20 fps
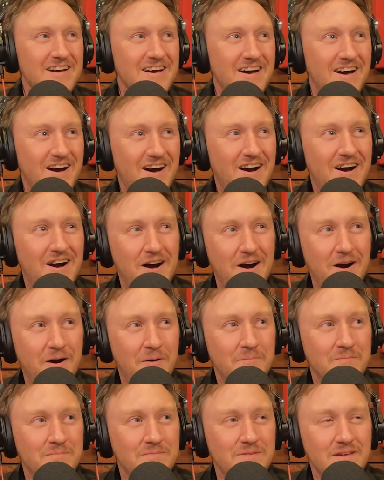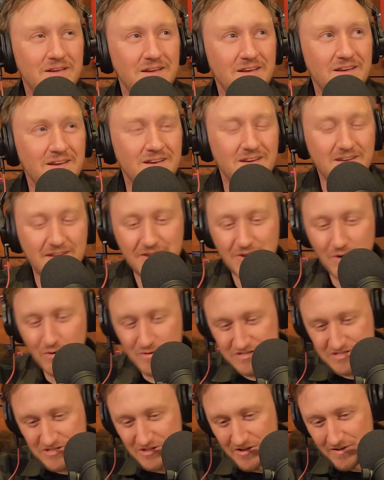you know,
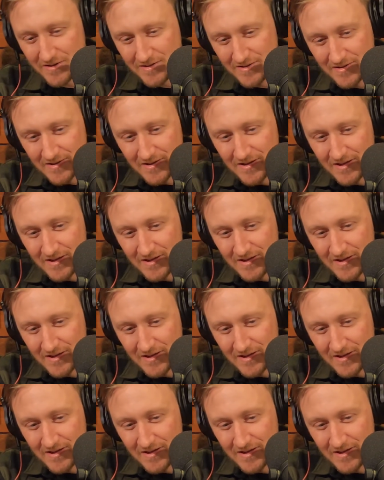it's the